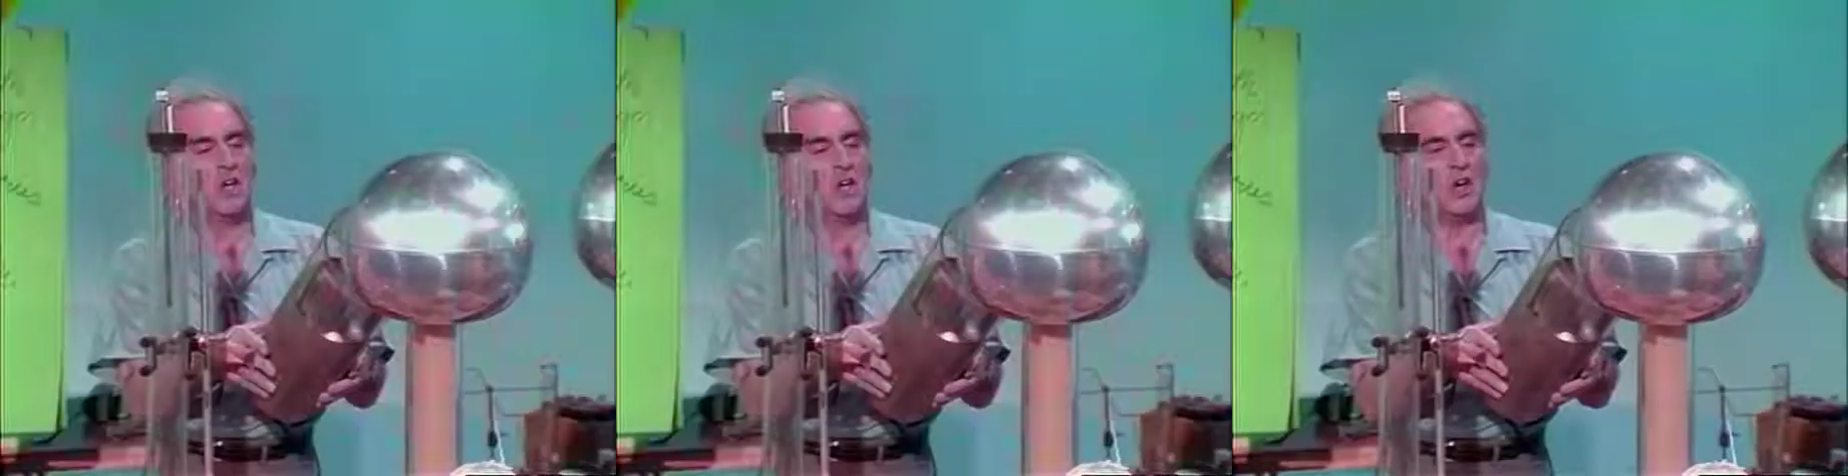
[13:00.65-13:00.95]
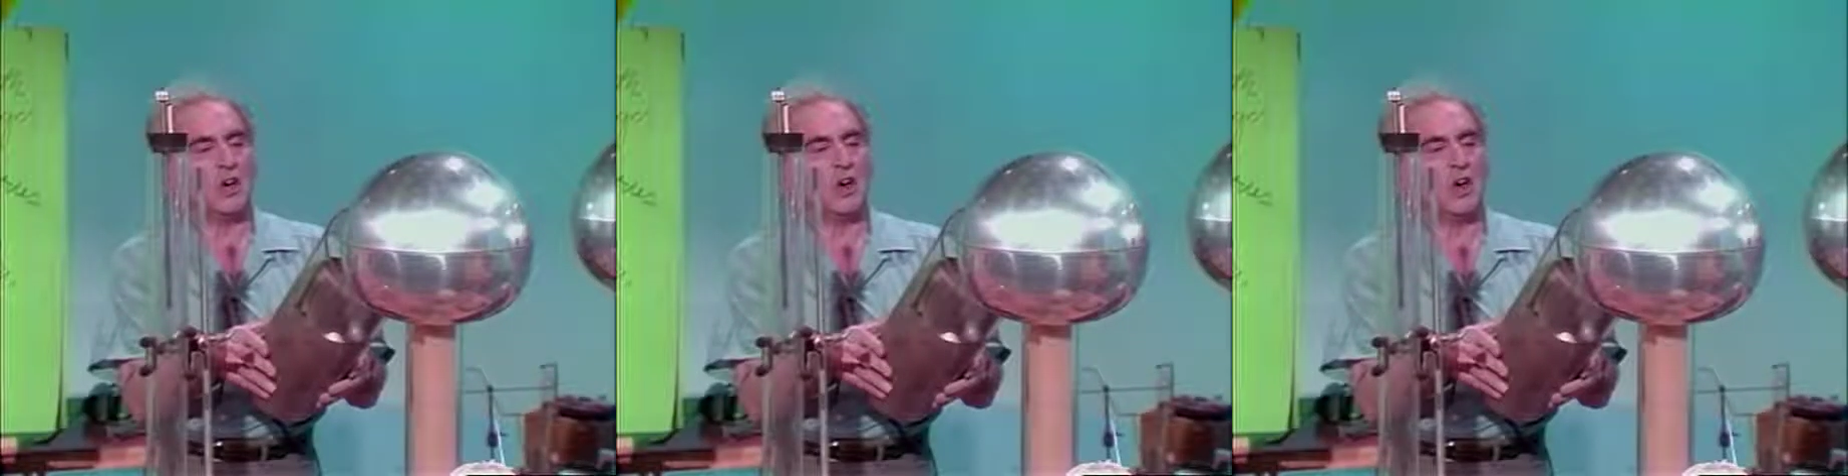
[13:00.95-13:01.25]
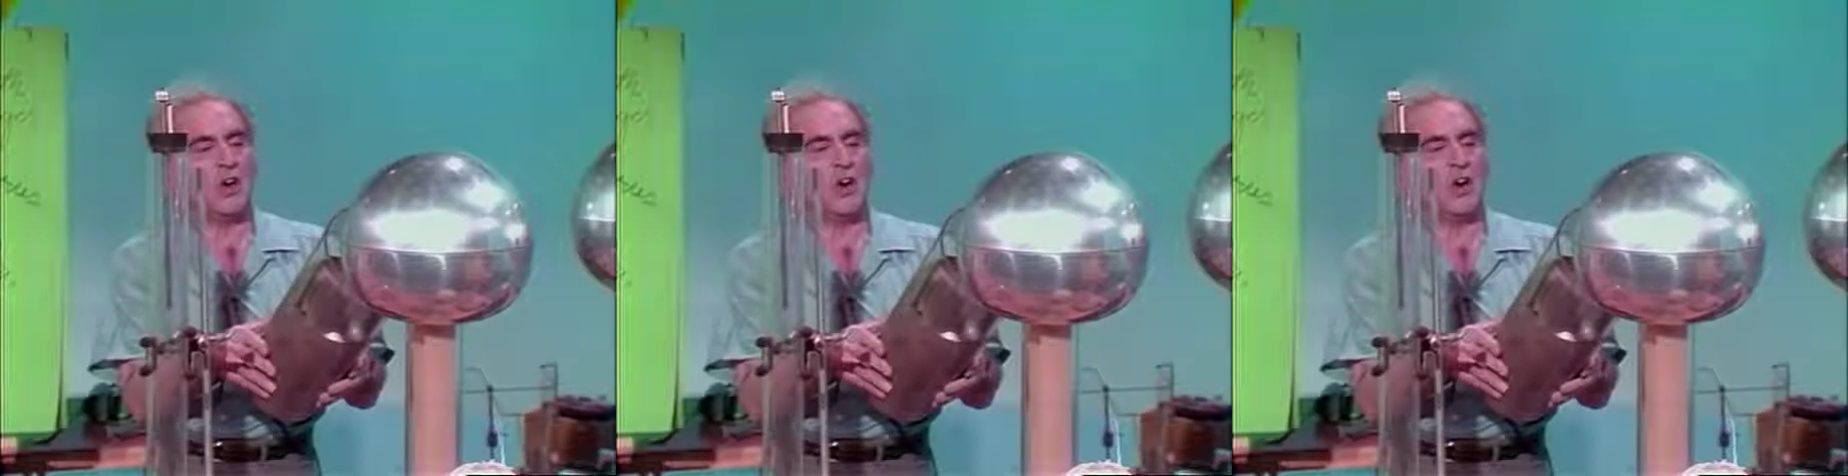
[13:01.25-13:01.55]

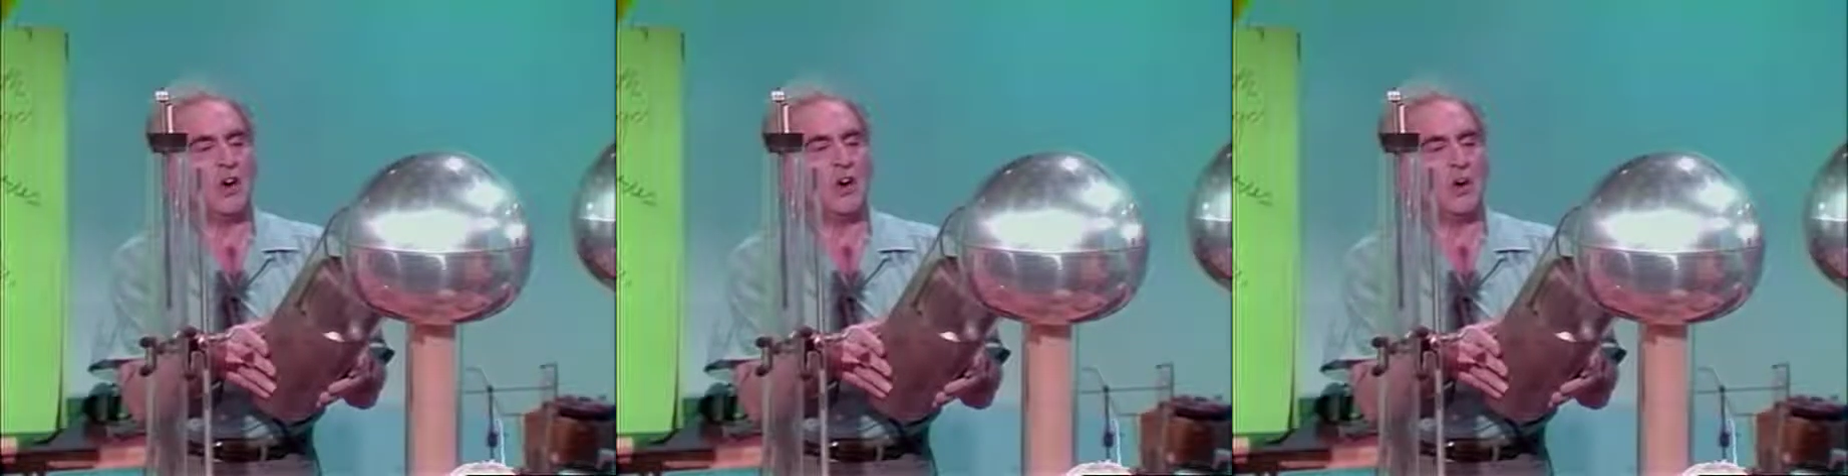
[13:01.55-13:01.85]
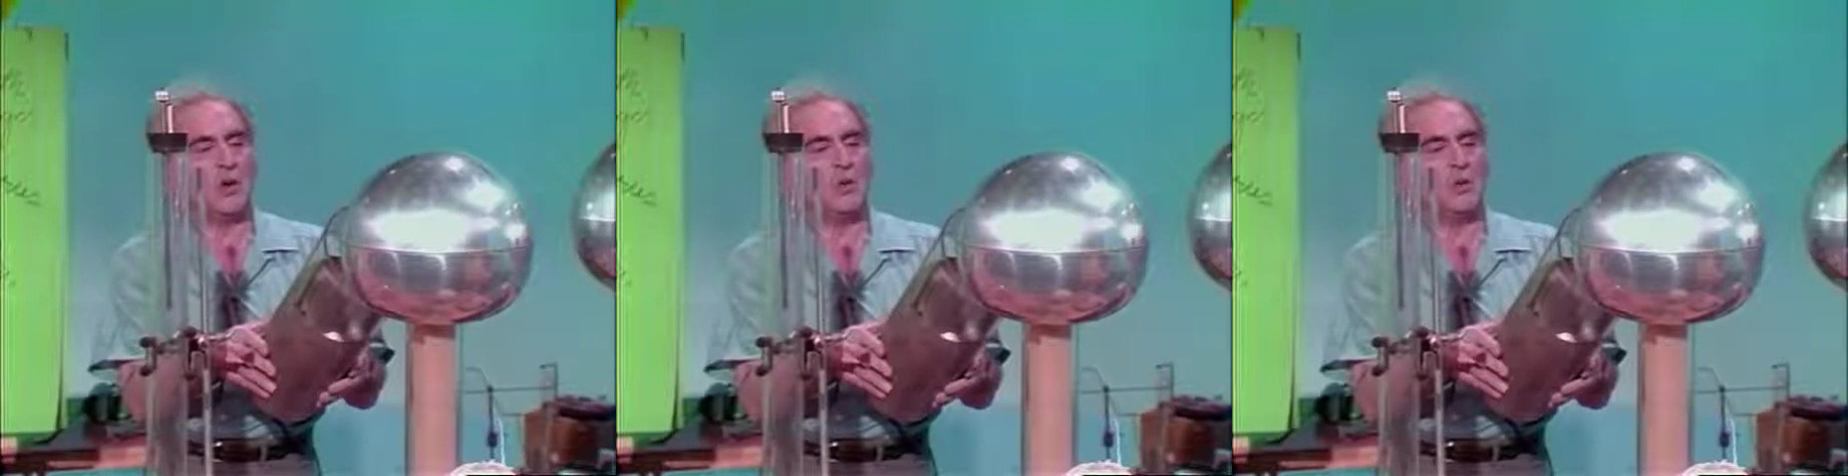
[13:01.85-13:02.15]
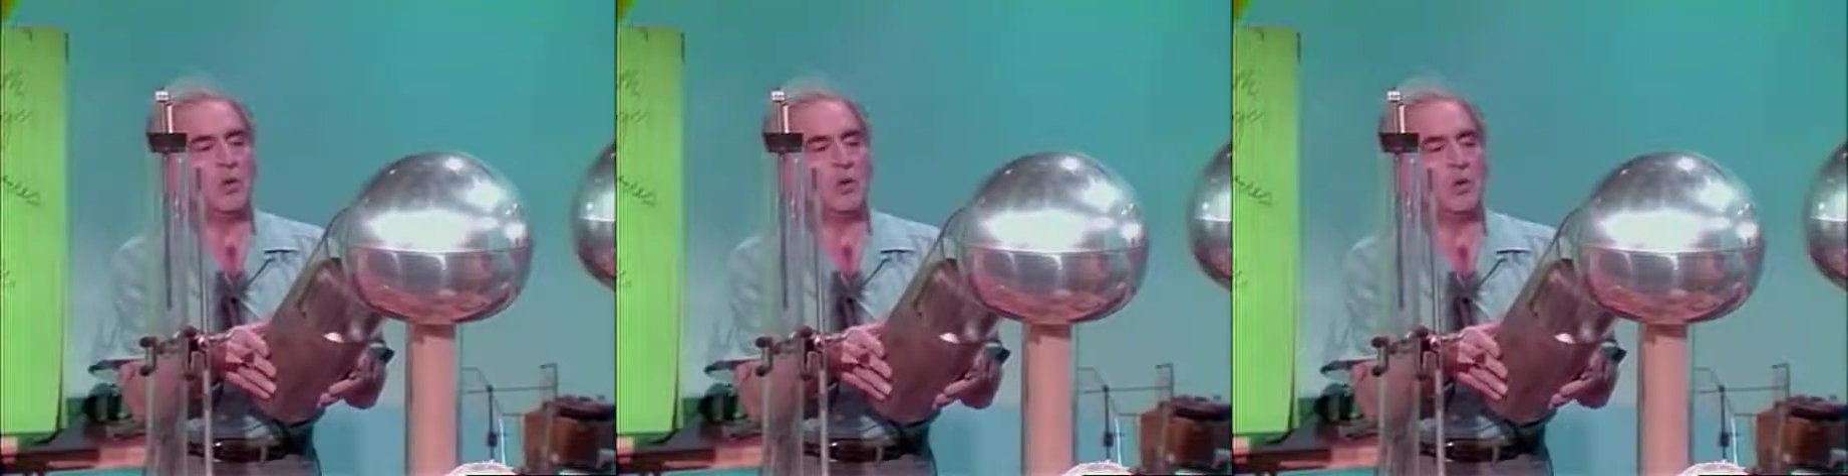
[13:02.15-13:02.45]

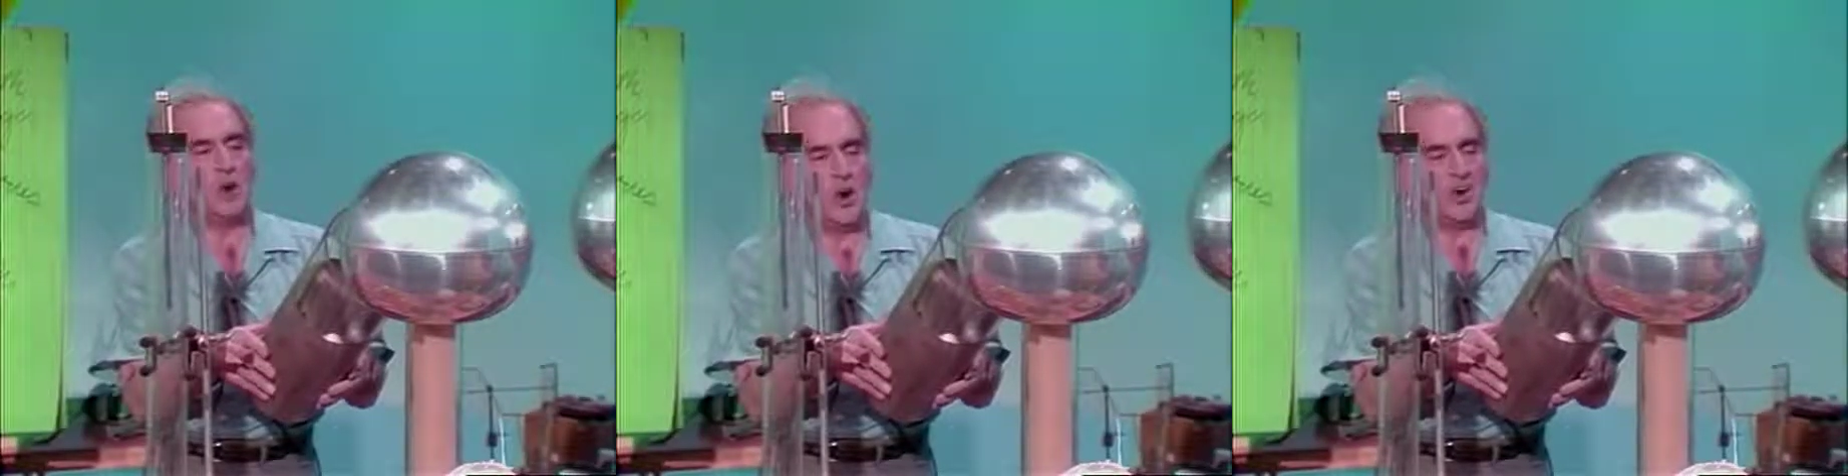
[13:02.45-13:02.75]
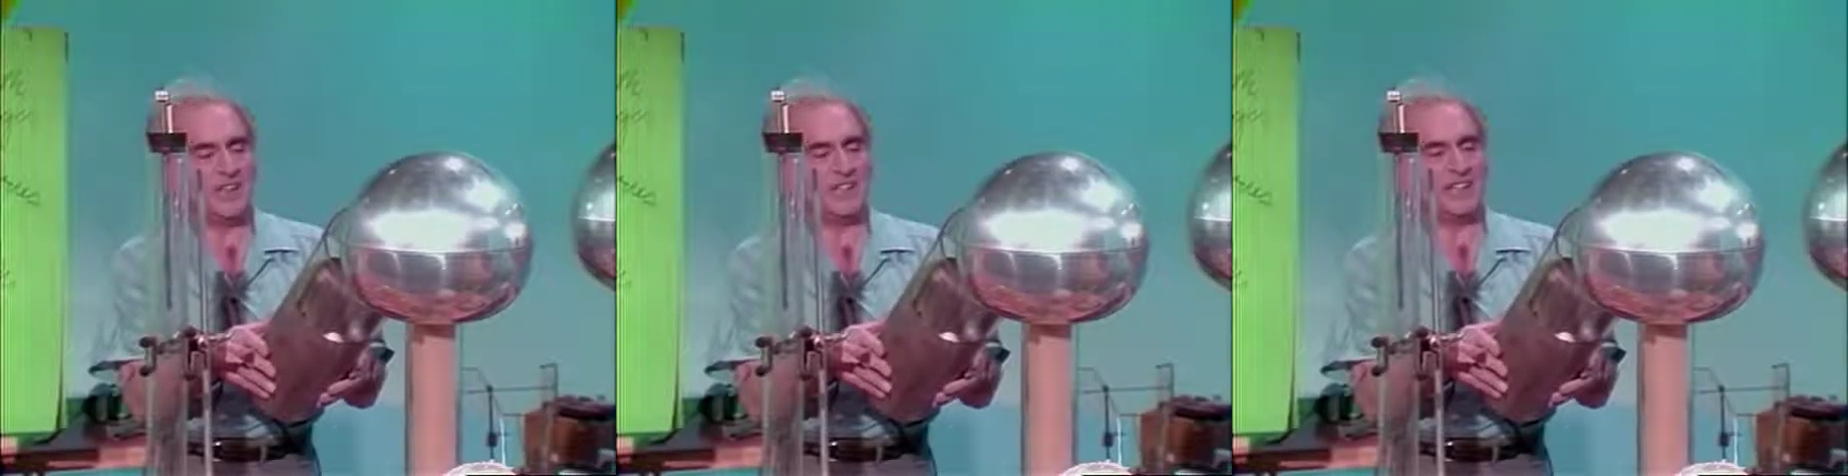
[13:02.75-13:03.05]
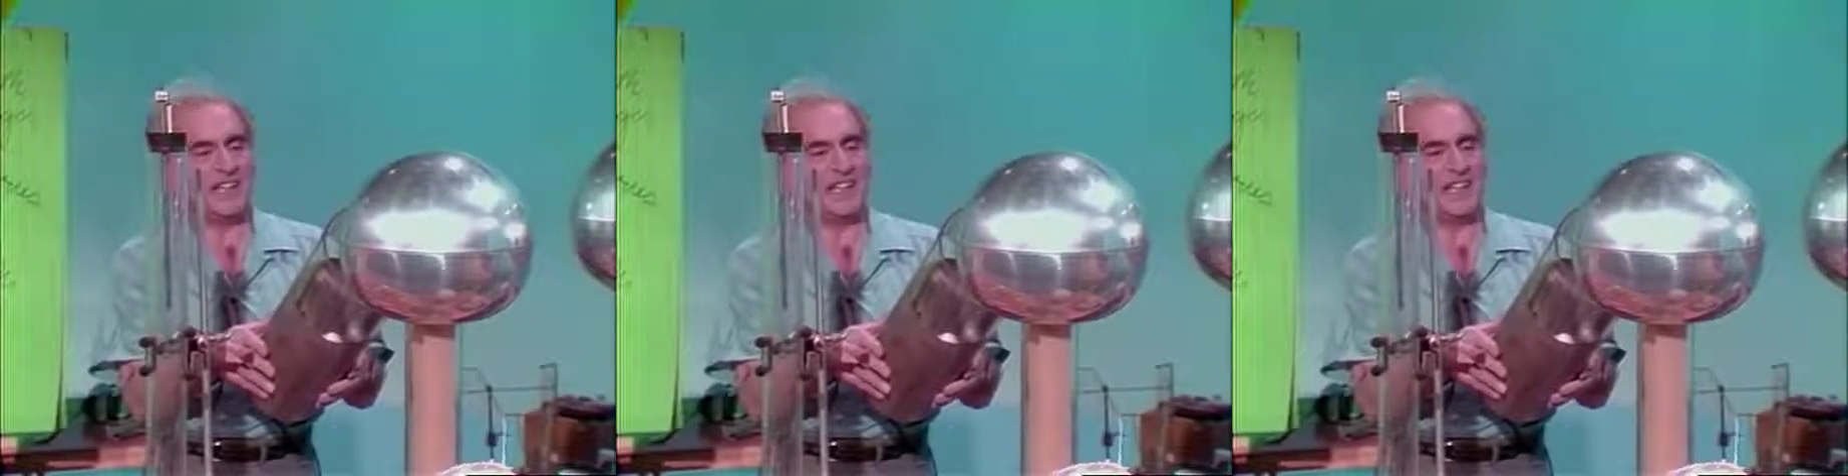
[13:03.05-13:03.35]
Oh, hold it,
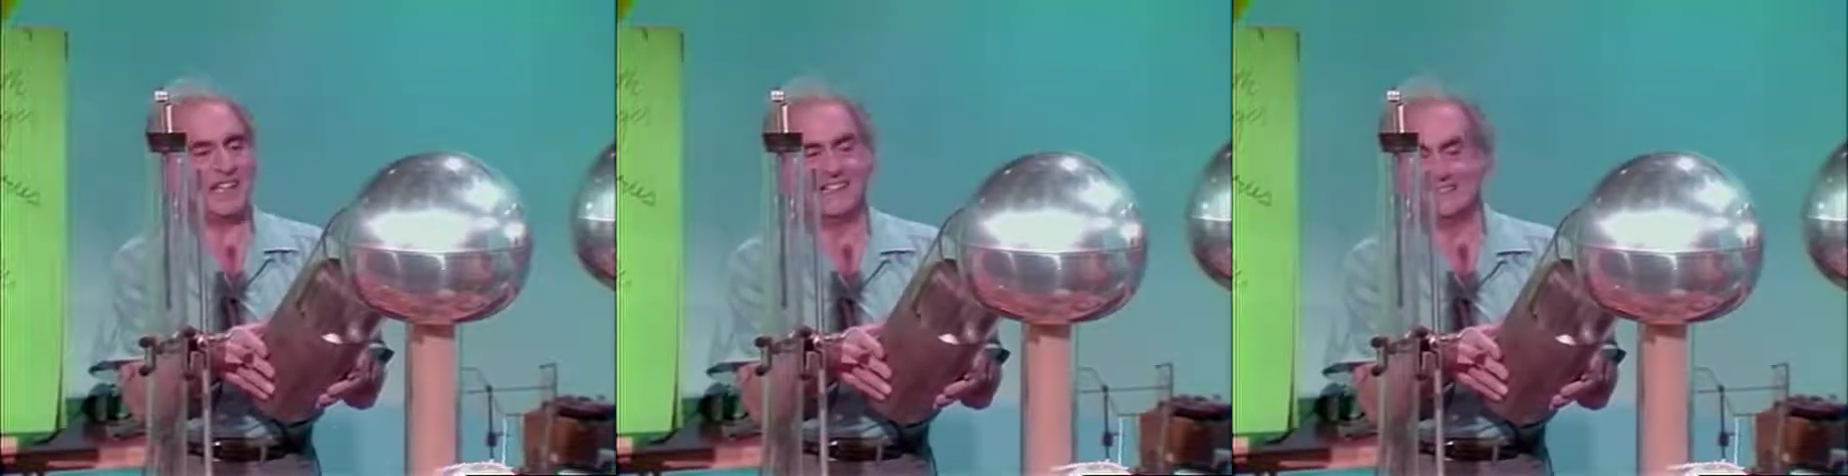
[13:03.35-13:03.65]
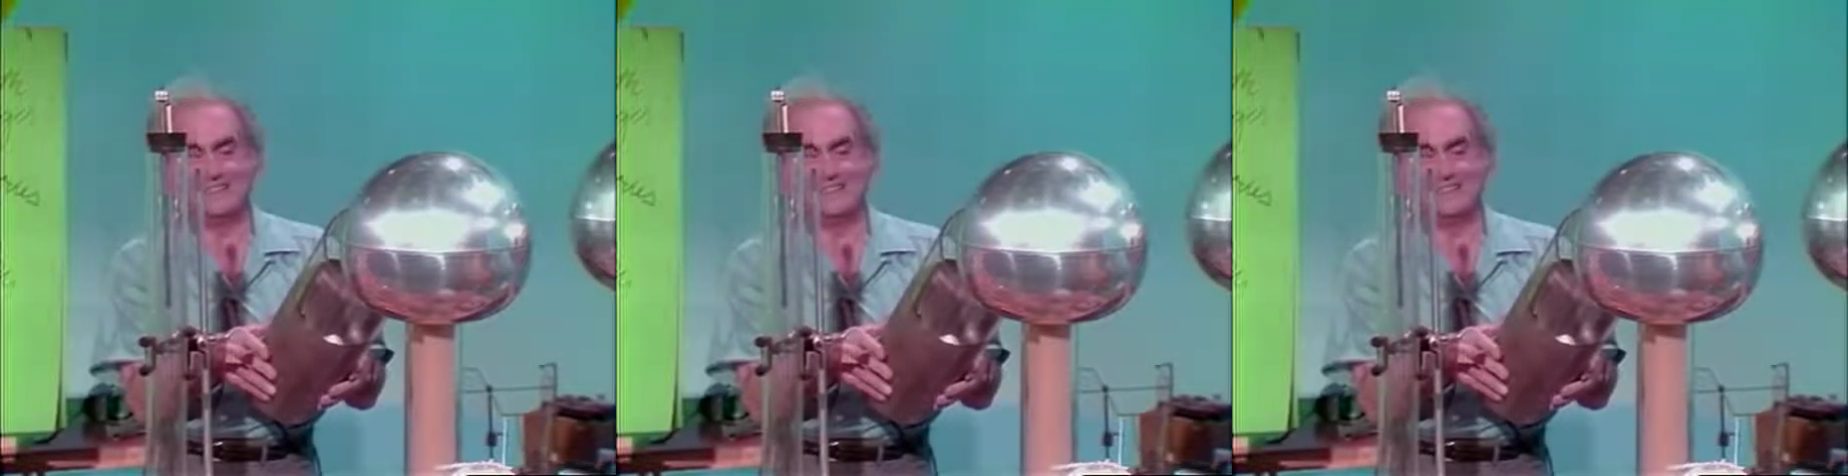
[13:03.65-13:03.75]
Nellie.